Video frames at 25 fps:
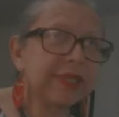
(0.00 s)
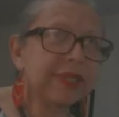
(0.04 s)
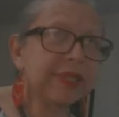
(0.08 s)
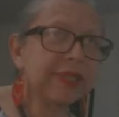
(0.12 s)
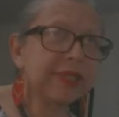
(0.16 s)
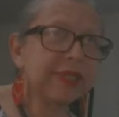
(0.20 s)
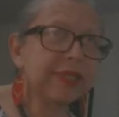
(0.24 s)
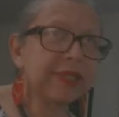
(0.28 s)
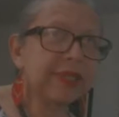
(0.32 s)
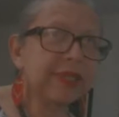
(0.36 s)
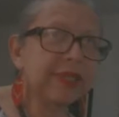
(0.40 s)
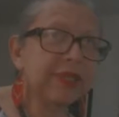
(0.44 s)

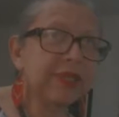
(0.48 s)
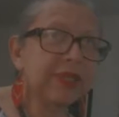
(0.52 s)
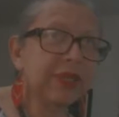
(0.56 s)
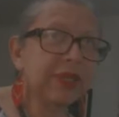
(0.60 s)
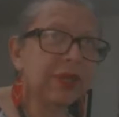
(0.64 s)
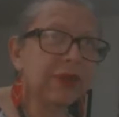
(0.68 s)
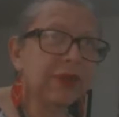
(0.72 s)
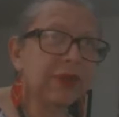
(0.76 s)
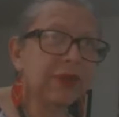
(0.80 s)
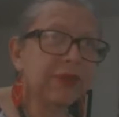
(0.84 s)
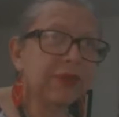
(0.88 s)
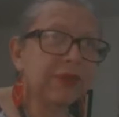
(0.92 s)

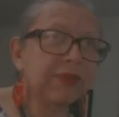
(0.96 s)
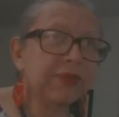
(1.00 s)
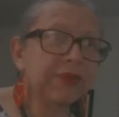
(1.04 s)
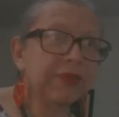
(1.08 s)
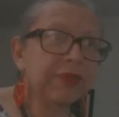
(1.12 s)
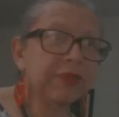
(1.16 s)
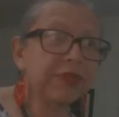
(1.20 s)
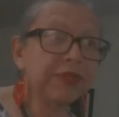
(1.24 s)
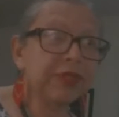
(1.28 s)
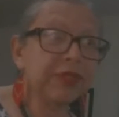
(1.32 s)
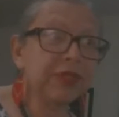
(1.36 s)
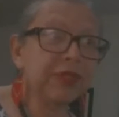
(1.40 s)
so
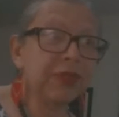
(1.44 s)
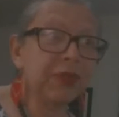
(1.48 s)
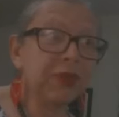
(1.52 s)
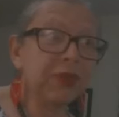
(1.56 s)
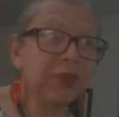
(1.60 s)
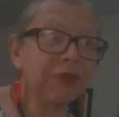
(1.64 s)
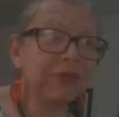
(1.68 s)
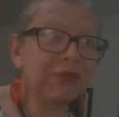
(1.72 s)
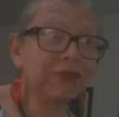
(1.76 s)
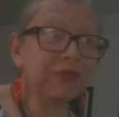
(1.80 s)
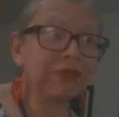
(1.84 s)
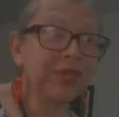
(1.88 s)

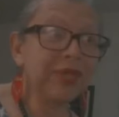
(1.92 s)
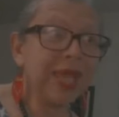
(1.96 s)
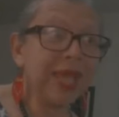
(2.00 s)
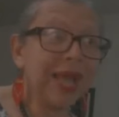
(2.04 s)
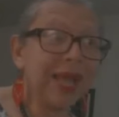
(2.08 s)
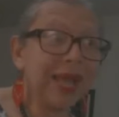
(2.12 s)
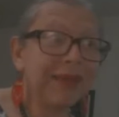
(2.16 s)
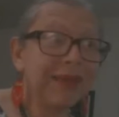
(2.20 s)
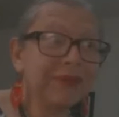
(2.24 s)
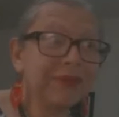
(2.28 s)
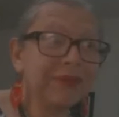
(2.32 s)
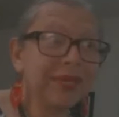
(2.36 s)
so
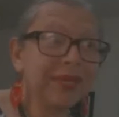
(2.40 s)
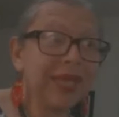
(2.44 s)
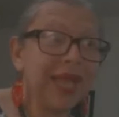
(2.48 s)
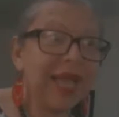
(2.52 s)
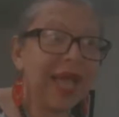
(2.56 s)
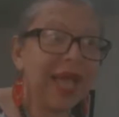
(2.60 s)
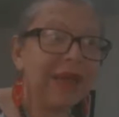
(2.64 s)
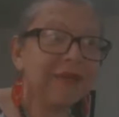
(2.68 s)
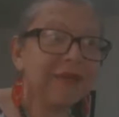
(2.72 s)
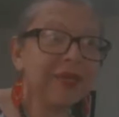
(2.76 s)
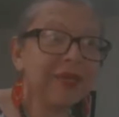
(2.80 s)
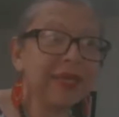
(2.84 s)
yeah,
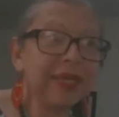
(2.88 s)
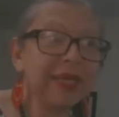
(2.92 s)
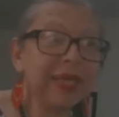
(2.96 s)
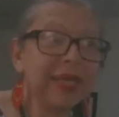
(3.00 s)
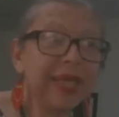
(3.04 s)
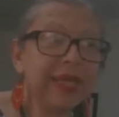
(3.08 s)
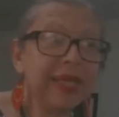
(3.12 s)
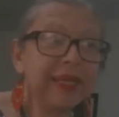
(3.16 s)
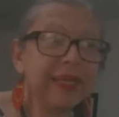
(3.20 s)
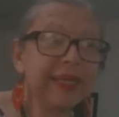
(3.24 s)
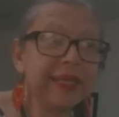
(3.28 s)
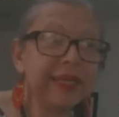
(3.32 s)
having
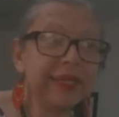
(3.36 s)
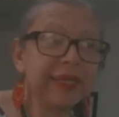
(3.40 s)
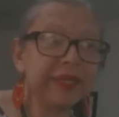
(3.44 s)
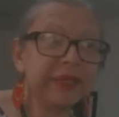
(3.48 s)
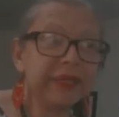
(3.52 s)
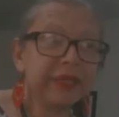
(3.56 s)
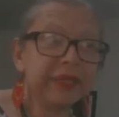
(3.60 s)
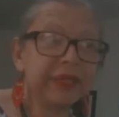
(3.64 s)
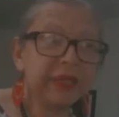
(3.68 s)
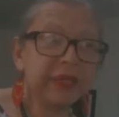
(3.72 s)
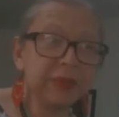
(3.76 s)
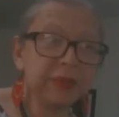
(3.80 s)
a
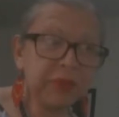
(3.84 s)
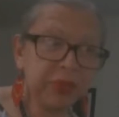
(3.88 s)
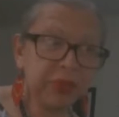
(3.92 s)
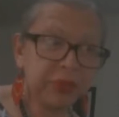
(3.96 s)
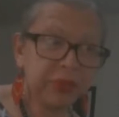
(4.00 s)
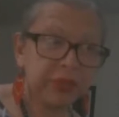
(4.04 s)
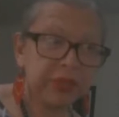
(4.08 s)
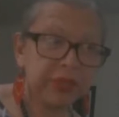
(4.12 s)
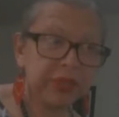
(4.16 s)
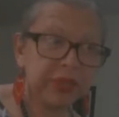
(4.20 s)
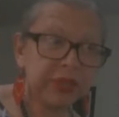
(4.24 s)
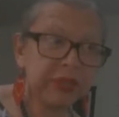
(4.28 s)
leader
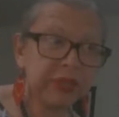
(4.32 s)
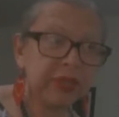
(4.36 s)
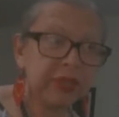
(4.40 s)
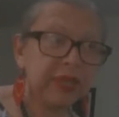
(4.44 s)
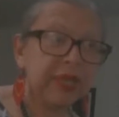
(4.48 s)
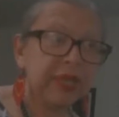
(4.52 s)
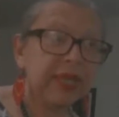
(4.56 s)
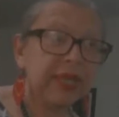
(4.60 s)
deported,